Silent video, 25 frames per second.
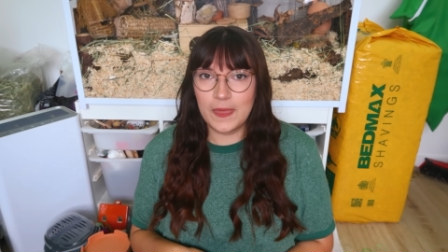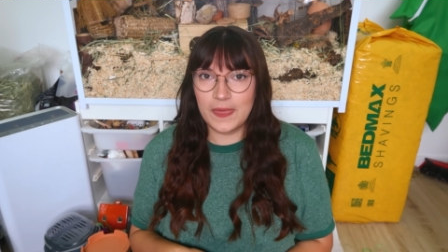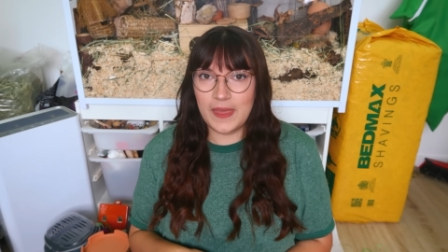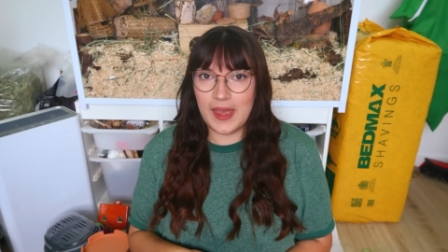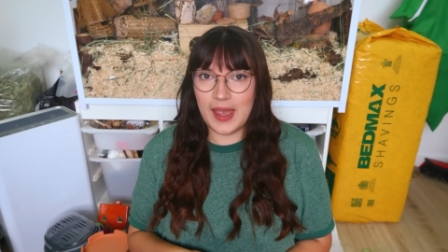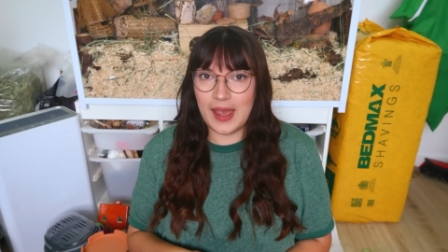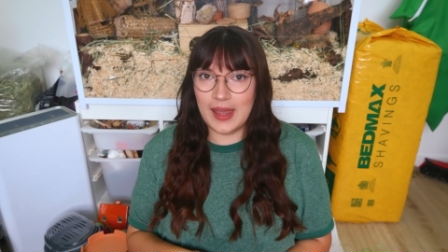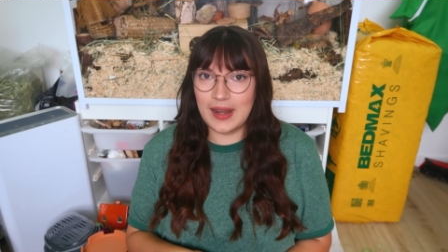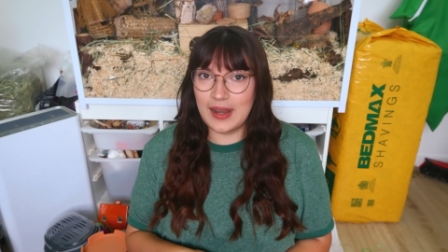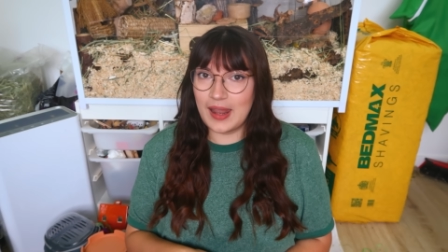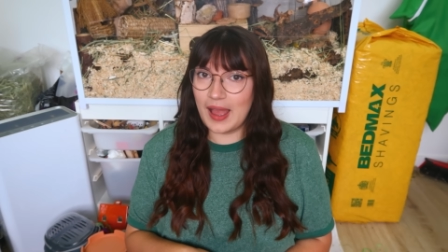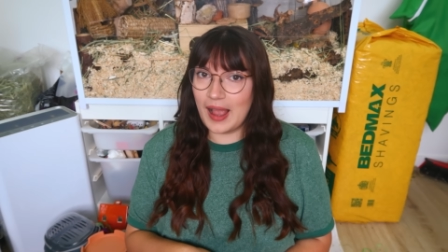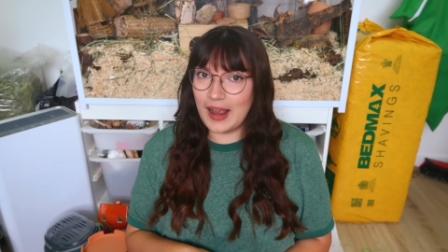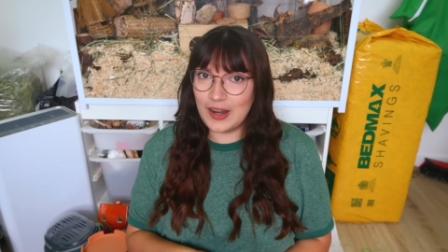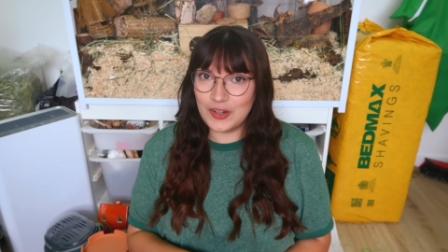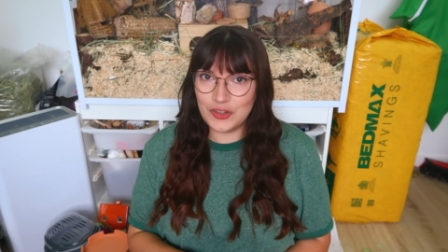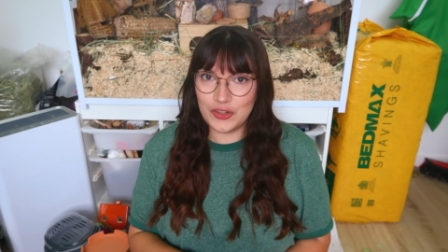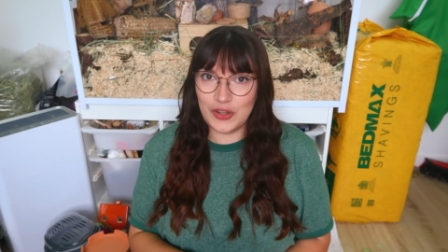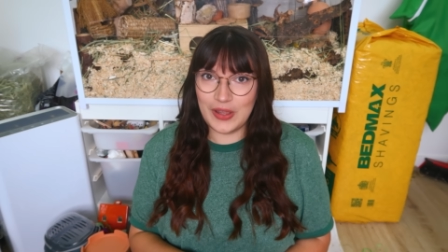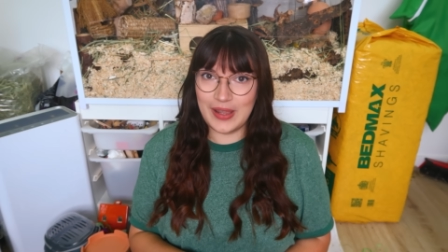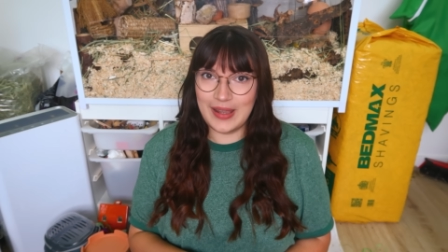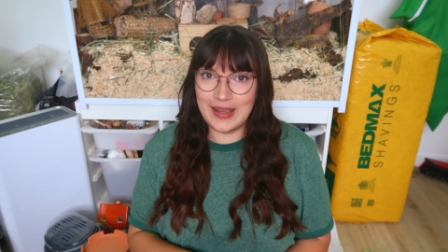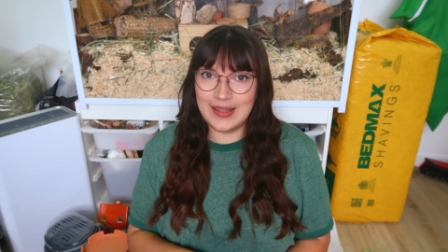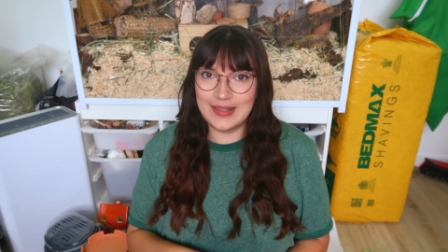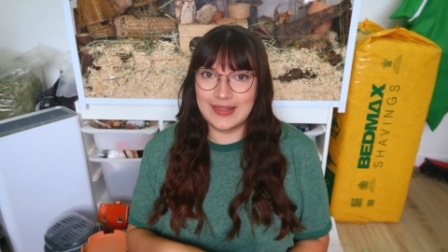then
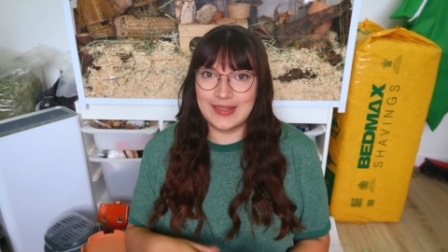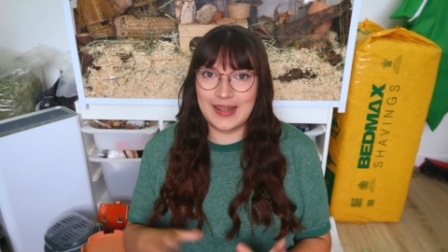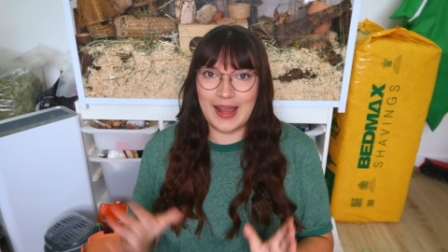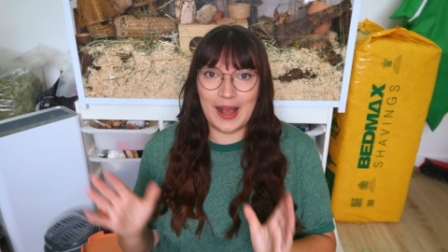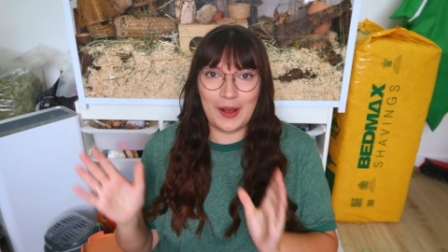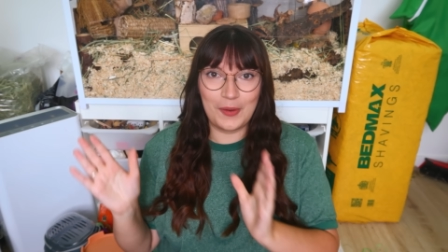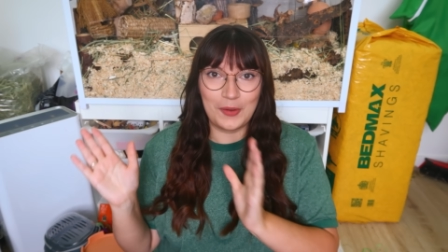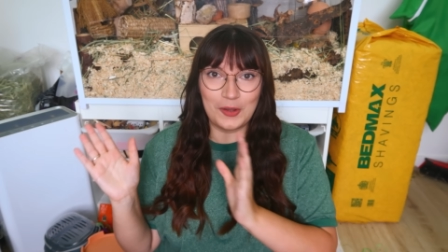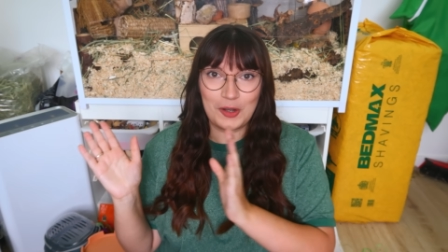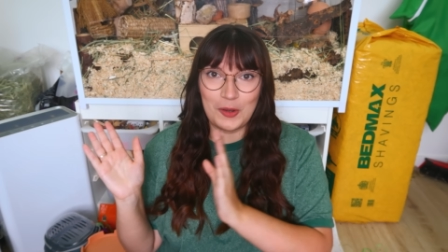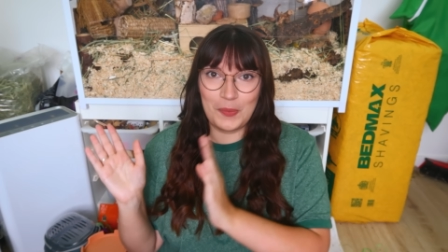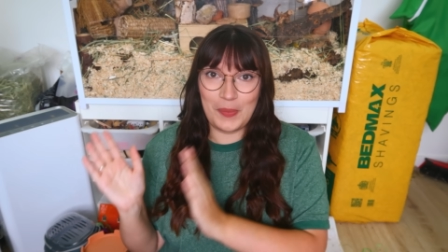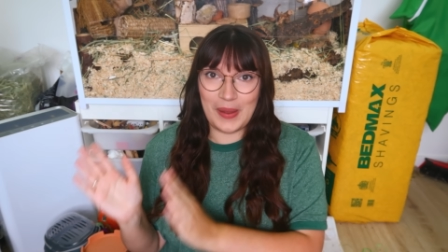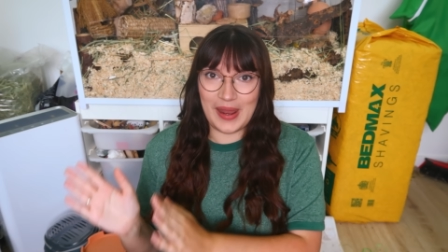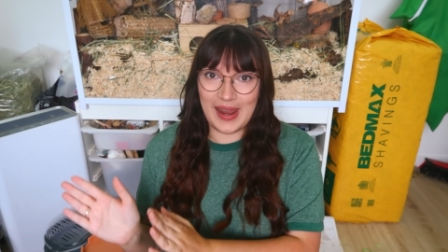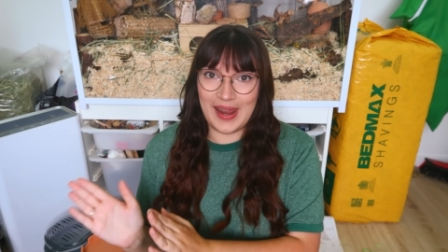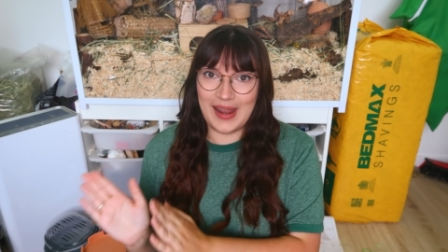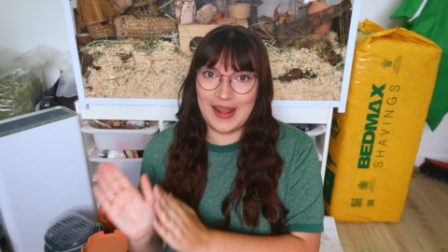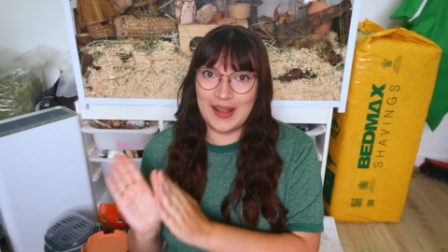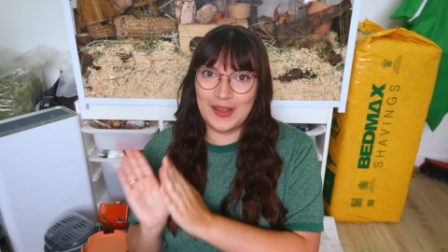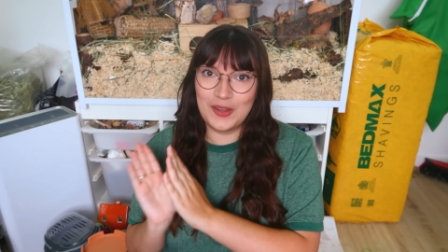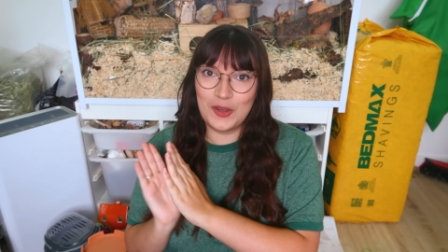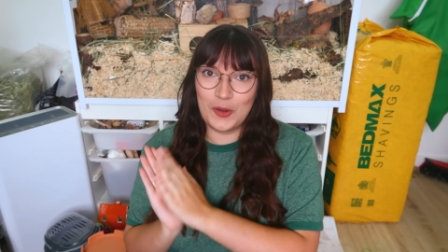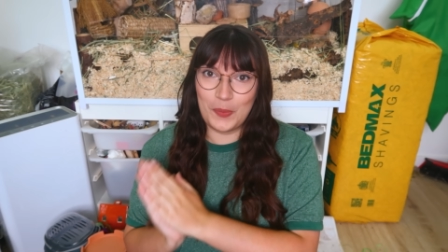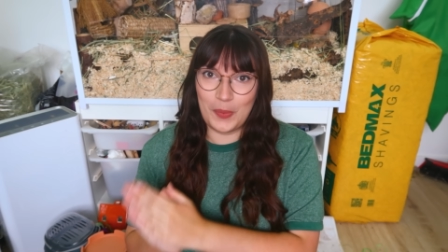Ashley is now going to
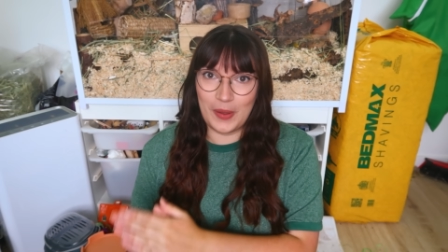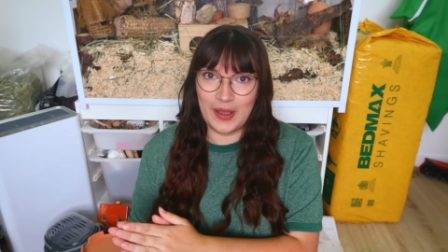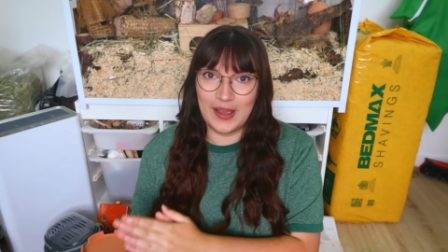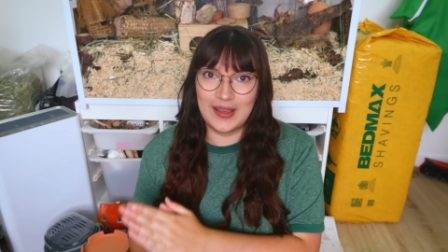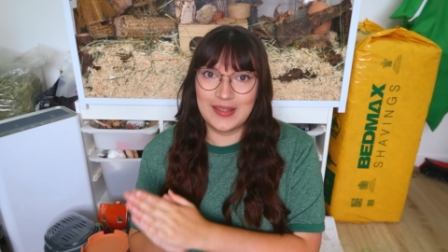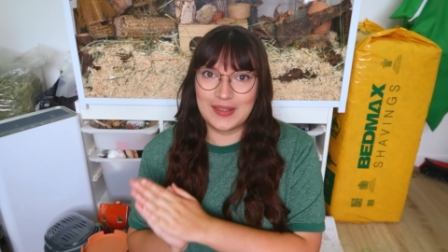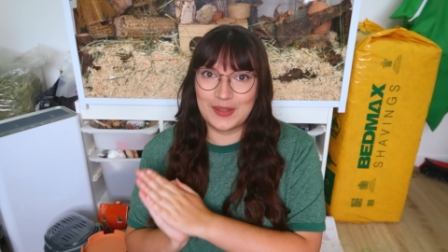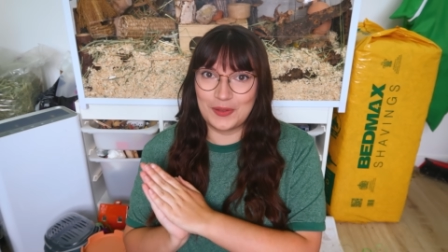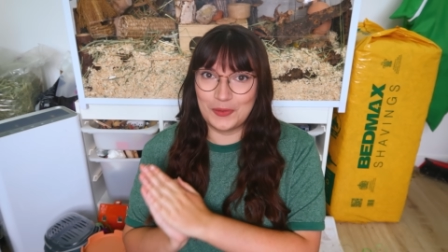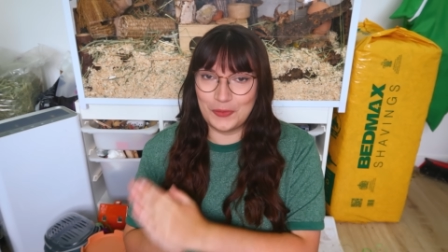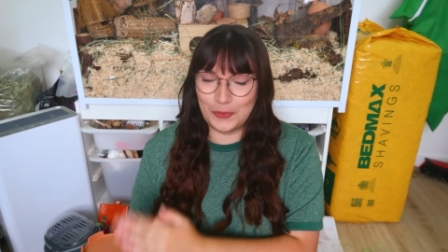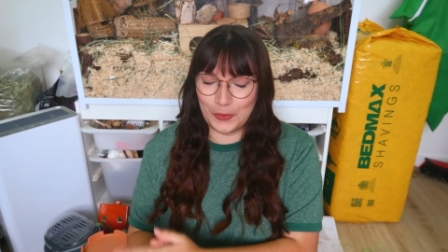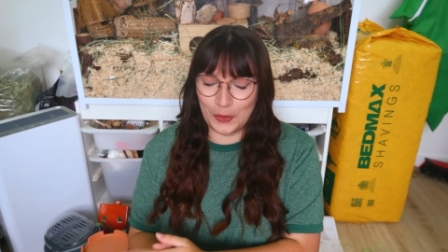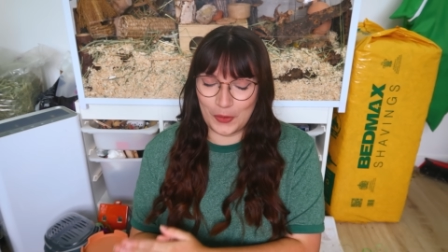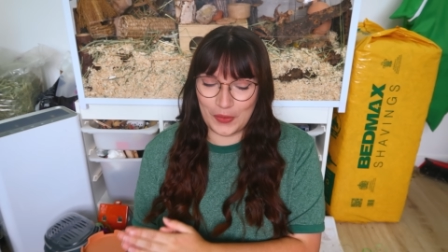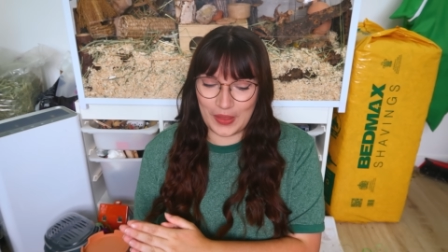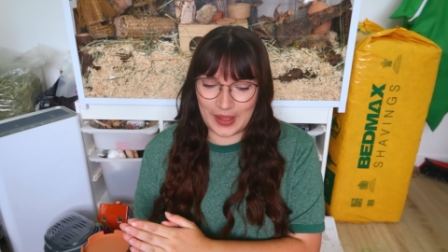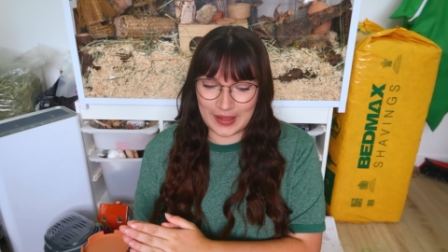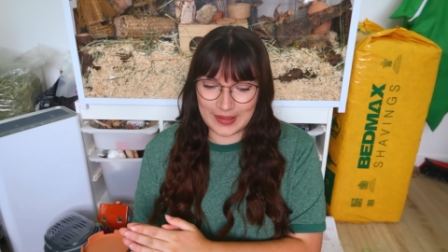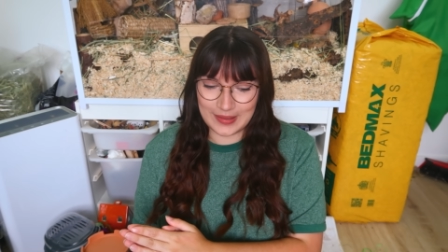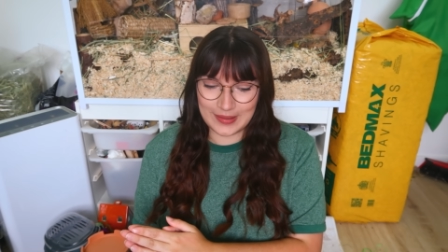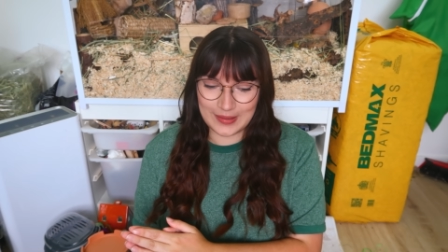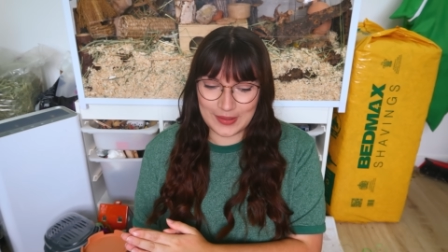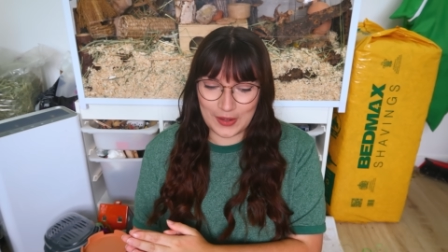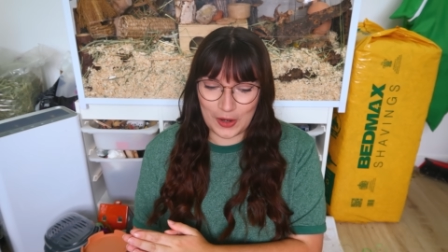be your person for
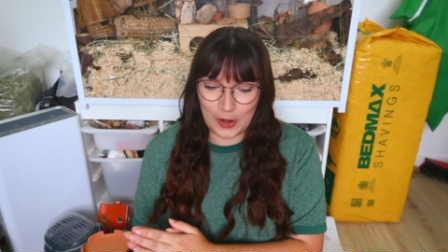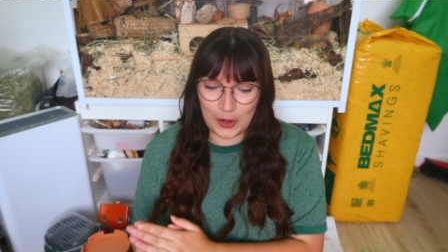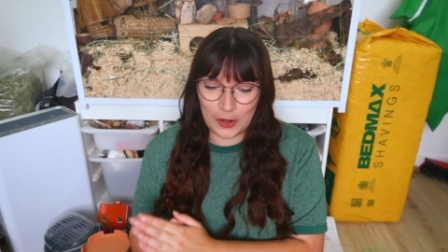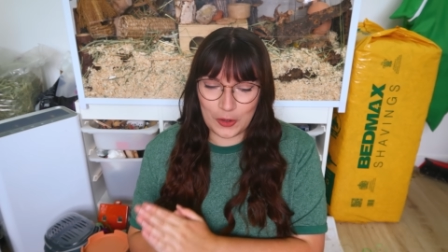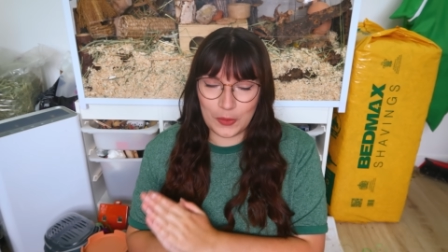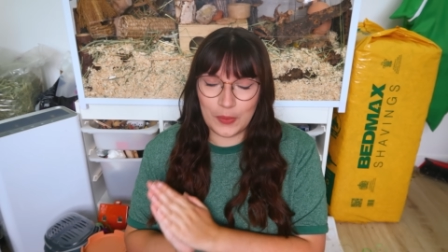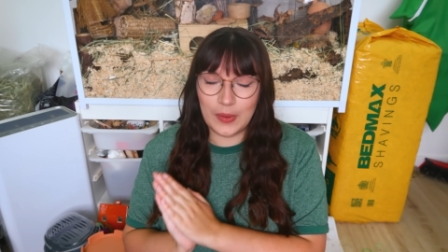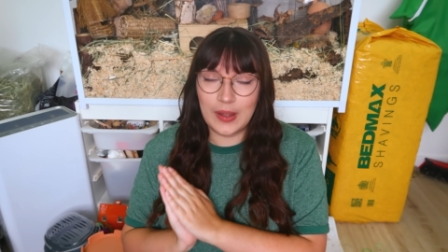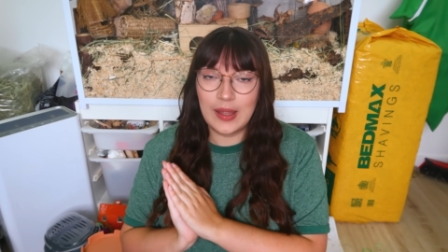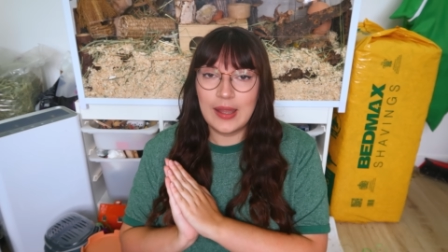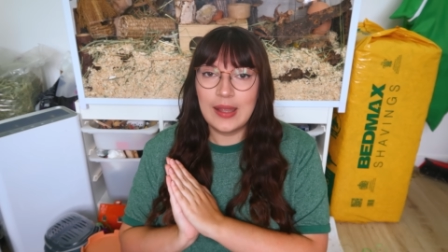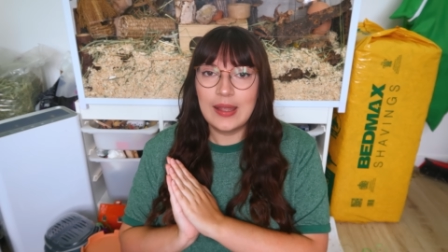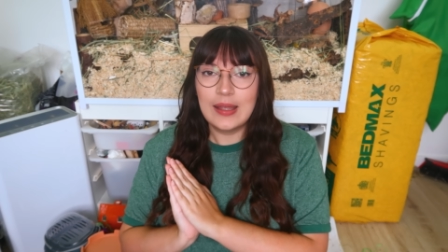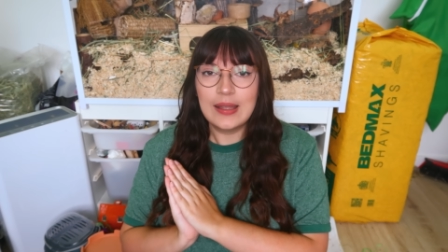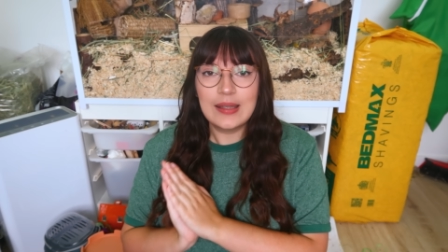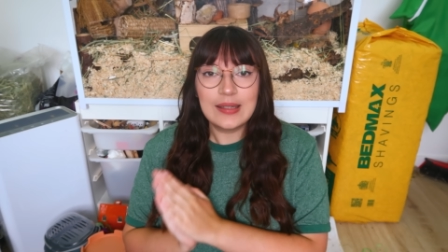that so